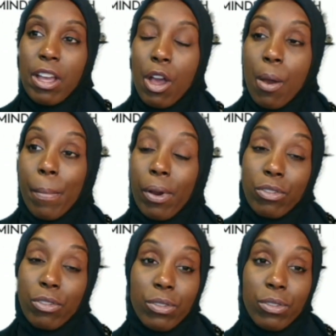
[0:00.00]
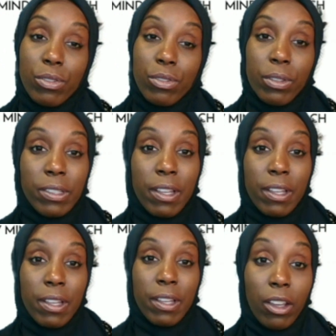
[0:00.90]
personally say
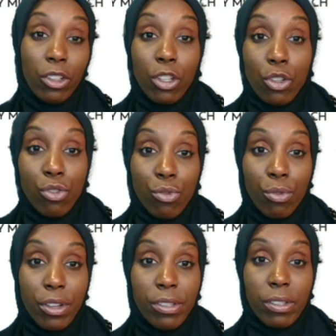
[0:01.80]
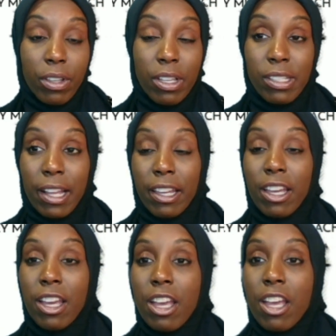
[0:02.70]
it's like taking huge risk. It's
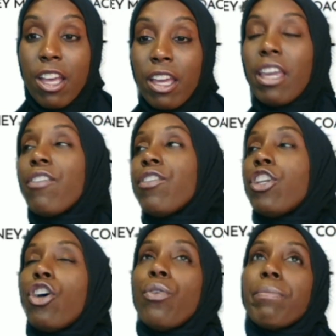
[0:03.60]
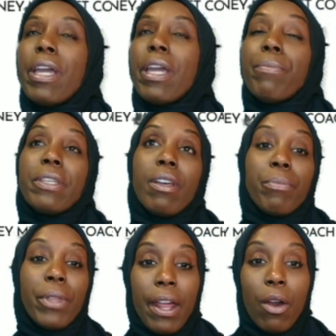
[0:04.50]
like, even though it may be
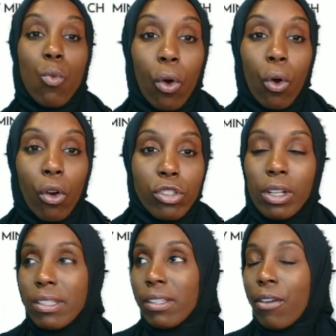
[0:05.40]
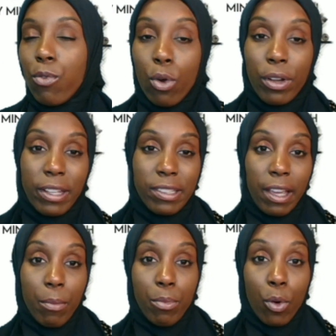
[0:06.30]
something that works, so let's say for an
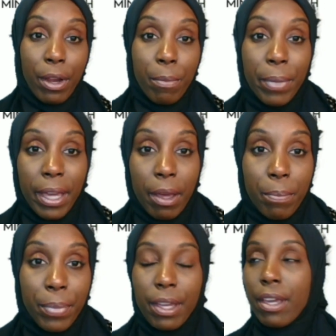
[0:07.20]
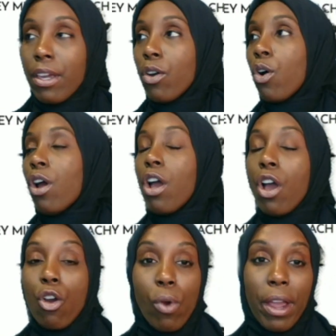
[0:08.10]
example, Airbnb or
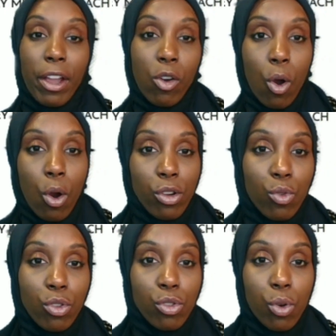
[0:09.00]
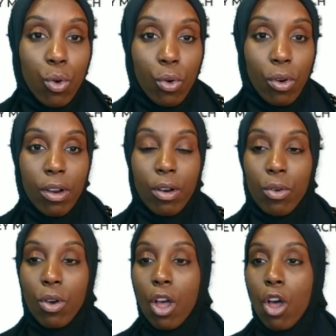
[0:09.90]
renting cars on Turo,
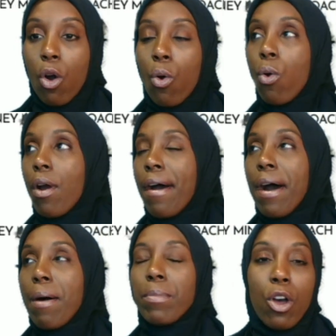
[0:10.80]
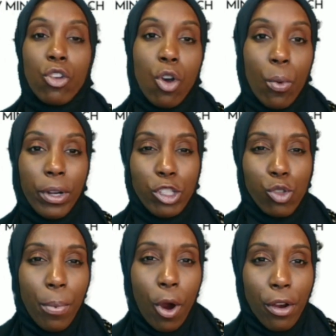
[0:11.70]
or going into a
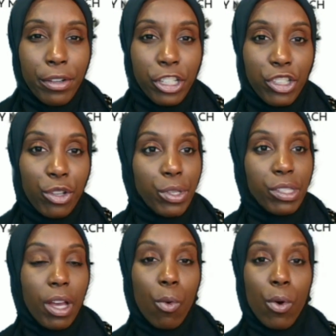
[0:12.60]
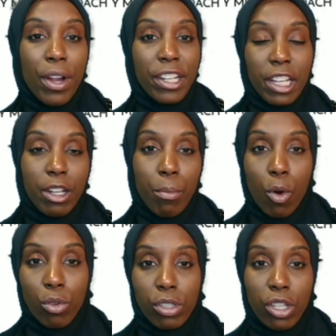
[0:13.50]
partnership with someone and getting a
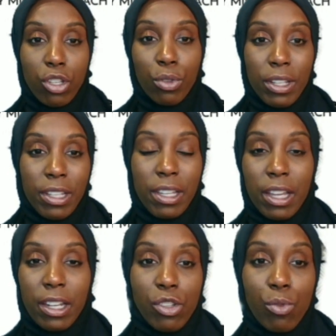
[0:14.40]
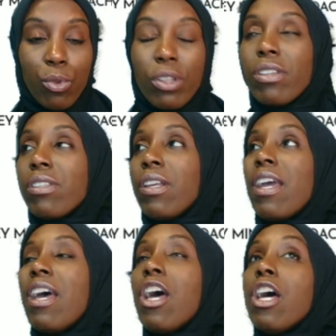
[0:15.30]
multi-unit, getting into real estate.
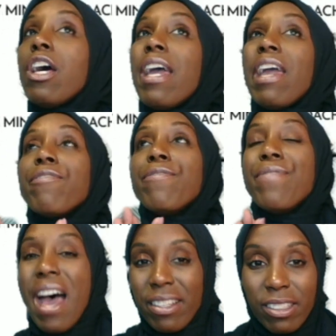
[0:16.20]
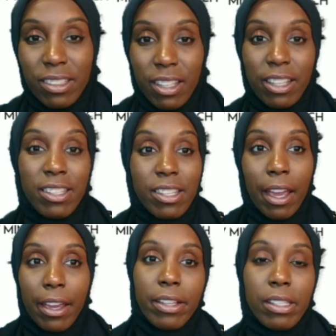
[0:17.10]
Investing takes
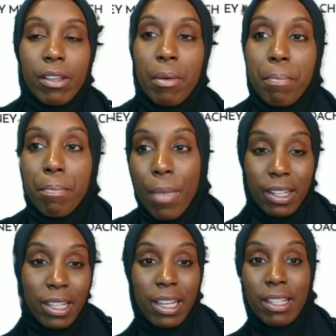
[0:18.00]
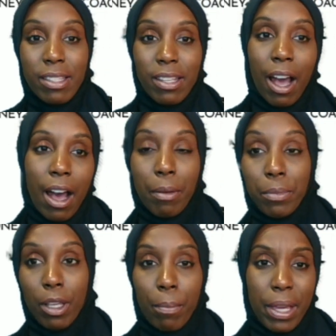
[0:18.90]
money and time to make
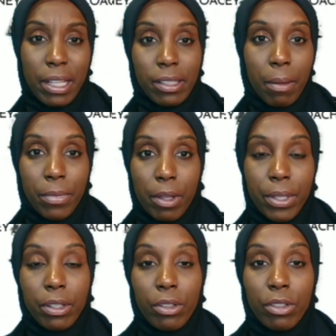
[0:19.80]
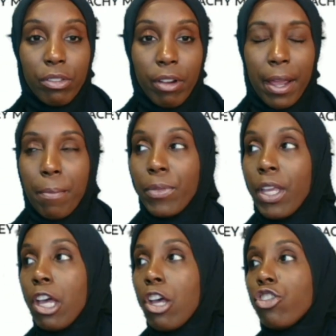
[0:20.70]
something build, right?
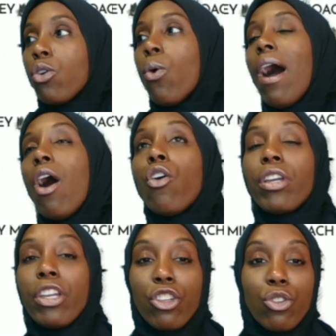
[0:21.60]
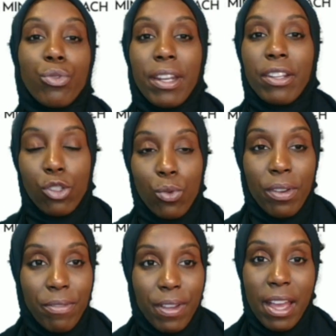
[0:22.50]
So how can you get into
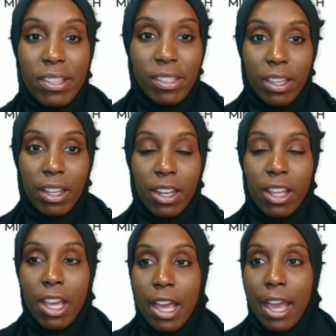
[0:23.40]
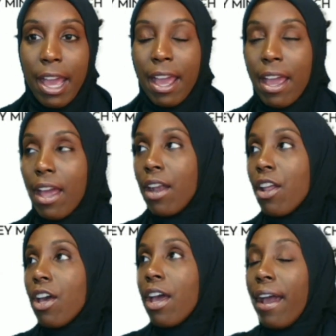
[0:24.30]
investing and
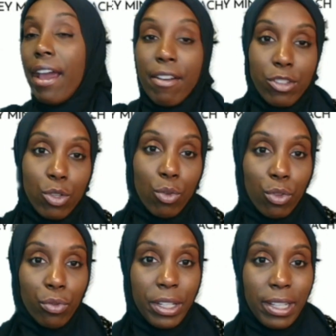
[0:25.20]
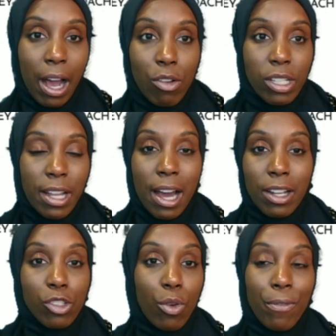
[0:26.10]
have $2,000-$3,000 or
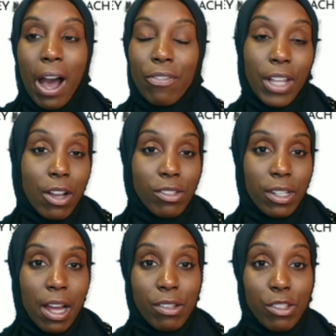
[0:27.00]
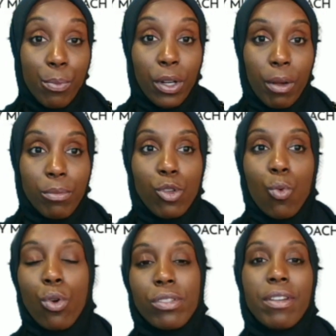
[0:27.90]
$5,000 to put up towards an
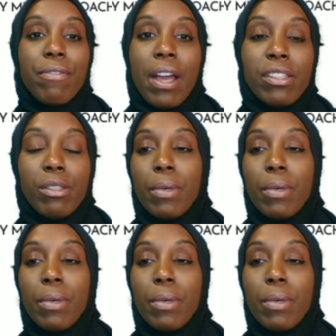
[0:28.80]
investment